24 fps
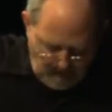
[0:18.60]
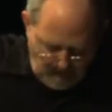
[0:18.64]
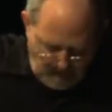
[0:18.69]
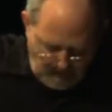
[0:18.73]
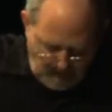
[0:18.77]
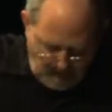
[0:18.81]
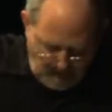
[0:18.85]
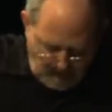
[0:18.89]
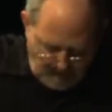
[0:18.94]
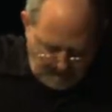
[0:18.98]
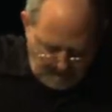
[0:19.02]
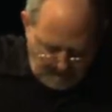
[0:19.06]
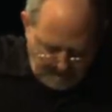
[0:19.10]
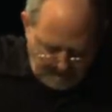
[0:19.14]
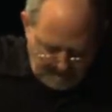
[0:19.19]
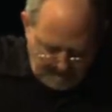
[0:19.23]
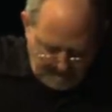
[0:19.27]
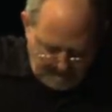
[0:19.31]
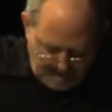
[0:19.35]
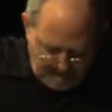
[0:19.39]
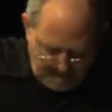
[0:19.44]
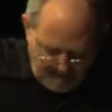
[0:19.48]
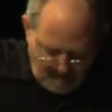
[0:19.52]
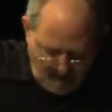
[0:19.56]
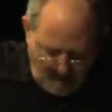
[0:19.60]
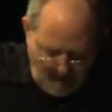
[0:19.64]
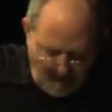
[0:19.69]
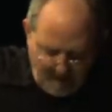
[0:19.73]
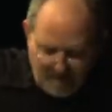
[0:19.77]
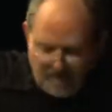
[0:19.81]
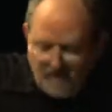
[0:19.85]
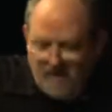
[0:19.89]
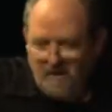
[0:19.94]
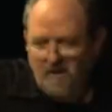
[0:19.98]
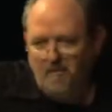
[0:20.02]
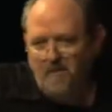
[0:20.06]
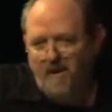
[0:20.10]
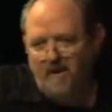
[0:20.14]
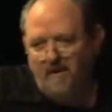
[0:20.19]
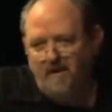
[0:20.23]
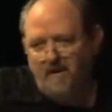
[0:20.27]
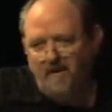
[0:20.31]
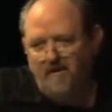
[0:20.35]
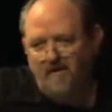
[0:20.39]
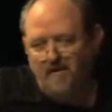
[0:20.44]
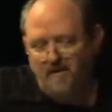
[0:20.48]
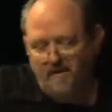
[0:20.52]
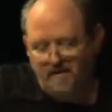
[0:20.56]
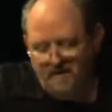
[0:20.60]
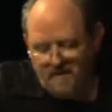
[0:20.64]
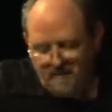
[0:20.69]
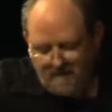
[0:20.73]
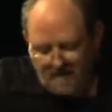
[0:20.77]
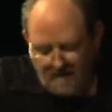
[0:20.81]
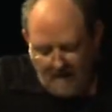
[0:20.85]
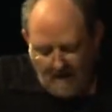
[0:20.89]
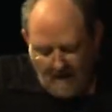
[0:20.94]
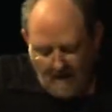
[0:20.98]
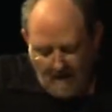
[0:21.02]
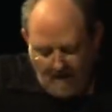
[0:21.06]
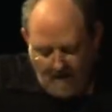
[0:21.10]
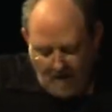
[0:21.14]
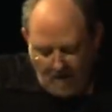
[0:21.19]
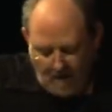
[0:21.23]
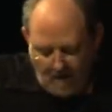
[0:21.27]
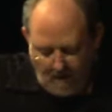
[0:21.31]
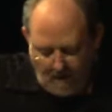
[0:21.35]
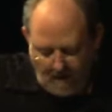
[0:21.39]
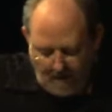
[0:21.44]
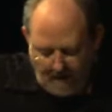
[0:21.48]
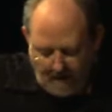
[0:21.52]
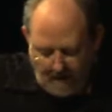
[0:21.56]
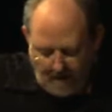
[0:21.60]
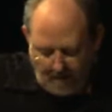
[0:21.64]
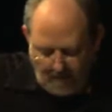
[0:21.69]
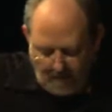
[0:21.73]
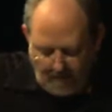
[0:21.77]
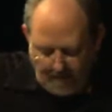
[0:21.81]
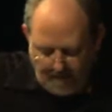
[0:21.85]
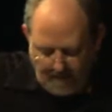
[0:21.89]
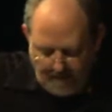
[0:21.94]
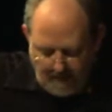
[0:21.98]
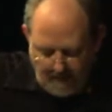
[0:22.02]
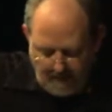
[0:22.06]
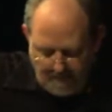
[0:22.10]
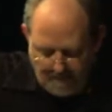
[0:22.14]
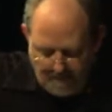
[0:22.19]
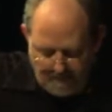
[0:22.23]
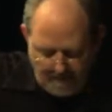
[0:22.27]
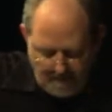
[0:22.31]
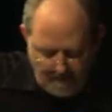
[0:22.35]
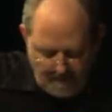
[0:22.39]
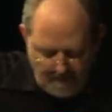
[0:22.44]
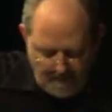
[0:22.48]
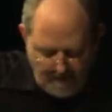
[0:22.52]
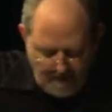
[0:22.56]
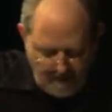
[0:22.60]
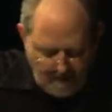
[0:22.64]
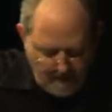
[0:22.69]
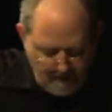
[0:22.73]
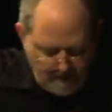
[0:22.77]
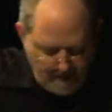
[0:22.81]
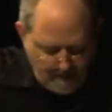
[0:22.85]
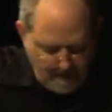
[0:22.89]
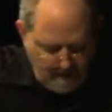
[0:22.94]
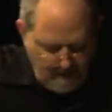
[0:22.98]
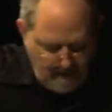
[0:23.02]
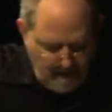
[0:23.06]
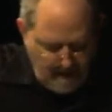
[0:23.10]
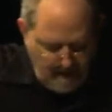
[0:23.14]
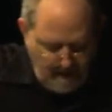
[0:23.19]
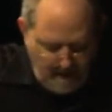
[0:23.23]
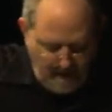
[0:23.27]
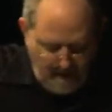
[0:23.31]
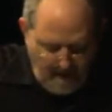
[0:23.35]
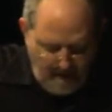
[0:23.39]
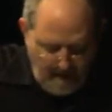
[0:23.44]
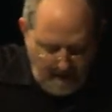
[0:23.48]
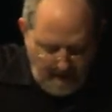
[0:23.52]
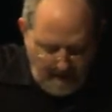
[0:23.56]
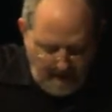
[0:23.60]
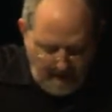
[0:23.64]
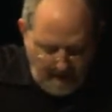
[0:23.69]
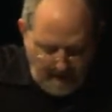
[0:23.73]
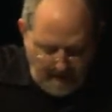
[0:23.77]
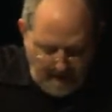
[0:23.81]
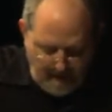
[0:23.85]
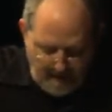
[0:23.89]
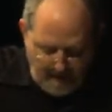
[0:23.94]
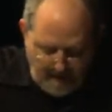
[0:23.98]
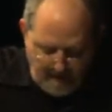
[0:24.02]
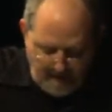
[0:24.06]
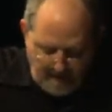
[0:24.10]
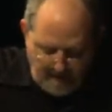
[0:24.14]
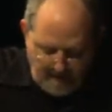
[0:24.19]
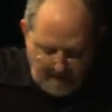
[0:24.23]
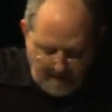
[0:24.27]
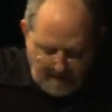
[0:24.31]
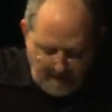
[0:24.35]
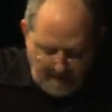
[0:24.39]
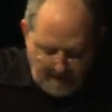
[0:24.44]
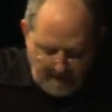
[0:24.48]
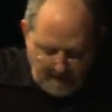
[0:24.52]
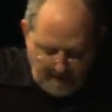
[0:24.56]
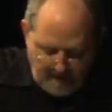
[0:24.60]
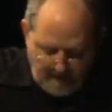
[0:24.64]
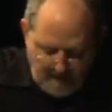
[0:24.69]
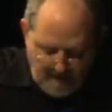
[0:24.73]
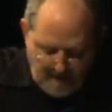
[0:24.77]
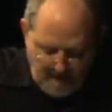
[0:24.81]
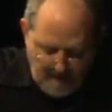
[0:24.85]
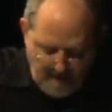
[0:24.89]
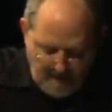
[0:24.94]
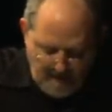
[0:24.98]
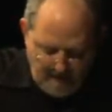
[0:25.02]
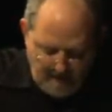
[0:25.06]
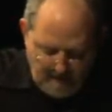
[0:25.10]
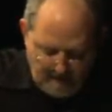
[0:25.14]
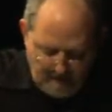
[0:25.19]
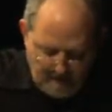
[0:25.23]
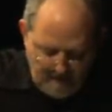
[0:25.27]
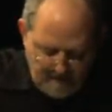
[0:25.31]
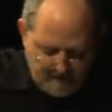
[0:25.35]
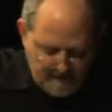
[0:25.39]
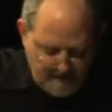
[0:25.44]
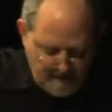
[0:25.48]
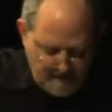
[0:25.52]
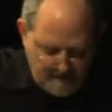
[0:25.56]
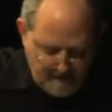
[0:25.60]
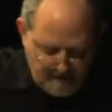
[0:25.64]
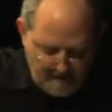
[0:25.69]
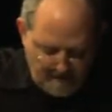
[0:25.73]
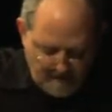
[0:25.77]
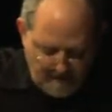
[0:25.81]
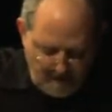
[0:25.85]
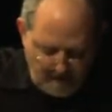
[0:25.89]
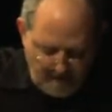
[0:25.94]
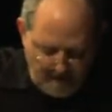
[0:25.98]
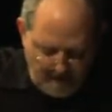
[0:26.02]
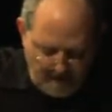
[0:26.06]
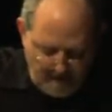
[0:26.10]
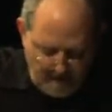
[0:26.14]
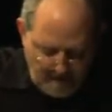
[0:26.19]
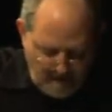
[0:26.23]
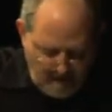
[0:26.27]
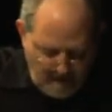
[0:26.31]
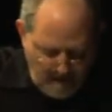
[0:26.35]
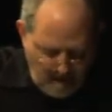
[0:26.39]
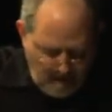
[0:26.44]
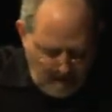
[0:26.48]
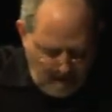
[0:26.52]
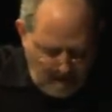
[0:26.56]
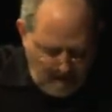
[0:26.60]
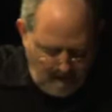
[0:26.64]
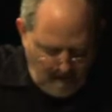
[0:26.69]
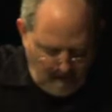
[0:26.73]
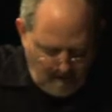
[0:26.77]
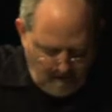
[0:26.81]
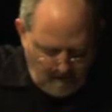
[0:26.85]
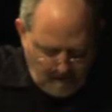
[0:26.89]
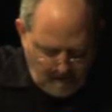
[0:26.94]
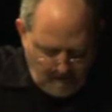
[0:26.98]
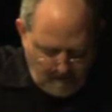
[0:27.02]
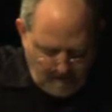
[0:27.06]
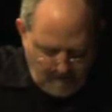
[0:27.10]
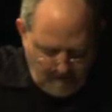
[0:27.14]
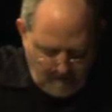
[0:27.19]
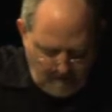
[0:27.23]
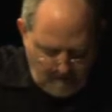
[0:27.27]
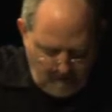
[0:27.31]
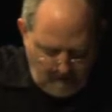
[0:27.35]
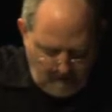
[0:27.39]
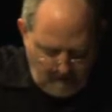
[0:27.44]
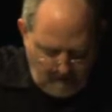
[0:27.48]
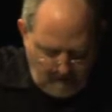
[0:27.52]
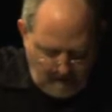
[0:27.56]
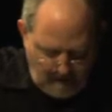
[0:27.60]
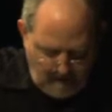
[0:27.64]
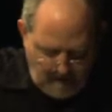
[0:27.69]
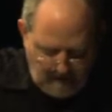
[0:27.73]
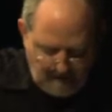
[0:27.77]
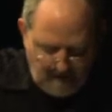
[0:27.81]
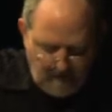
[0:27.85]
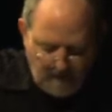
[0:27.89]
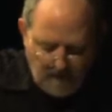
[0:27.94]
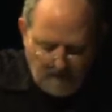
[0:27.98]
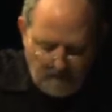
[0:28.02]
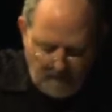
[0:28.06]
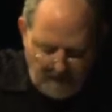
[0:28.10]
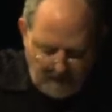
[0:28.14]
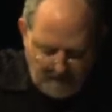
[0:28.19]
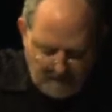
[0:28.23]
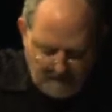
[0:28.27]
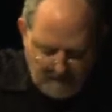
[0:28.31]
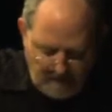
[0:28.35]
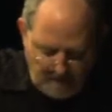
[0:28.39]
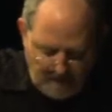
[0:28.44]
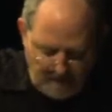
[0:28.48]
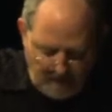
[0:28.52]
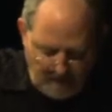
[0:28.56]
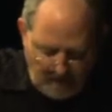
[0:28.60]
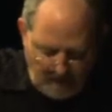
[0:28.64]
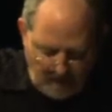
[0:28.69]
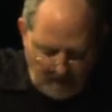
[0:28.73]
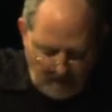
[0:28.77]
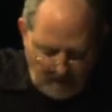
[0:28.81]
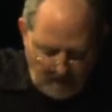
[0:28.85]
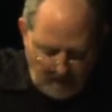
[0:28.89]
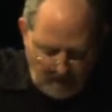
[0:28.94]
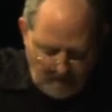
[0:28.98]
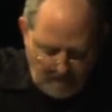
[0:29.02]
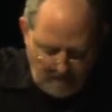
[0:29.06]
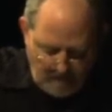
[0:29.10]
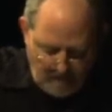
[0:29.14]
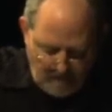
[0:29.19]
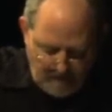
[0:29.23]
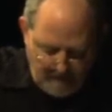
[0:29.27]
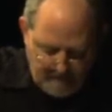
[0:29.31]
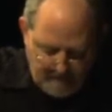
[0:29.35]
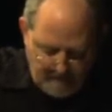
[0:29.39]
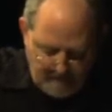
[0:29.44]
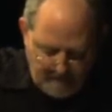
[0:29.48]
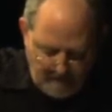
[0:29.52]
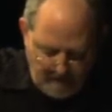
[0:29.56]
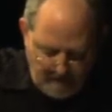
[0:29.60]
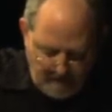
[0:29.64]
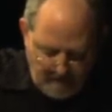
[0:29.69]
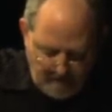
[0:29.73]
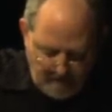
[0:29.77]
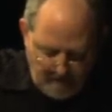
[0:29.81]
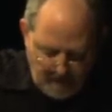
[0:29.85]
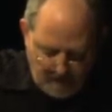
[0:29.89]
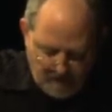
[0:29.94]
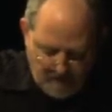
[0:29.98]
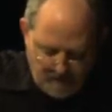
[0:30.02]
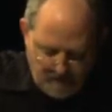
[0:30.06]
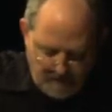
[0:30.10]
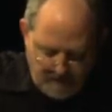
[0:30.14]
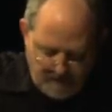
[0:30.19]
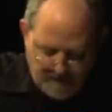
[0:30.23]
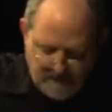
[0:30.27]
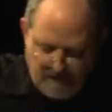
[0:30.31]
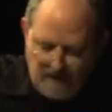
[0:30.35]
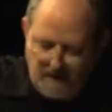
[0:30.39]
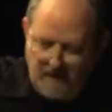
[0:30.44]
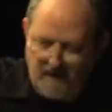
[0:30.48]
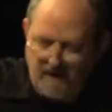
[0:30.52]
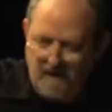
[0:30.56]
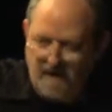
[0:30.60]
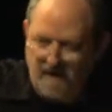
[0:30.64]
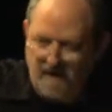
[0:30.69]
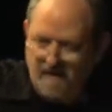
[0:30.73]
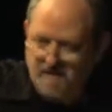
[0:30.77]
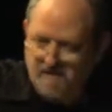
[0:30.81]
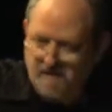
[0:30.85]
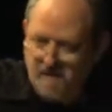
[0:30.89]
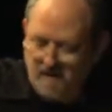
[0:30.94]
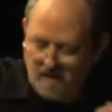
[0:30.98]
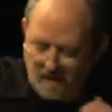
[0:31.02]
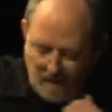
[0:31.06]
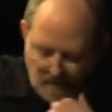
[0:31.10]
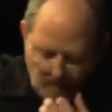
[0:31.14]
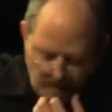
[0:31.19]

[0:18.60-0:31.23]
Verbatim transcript: Um, no, I've written about Carolee's work a number of times over the years, and uh, this is something, just a little bit of something I wrote recently, most recently in an essay that'll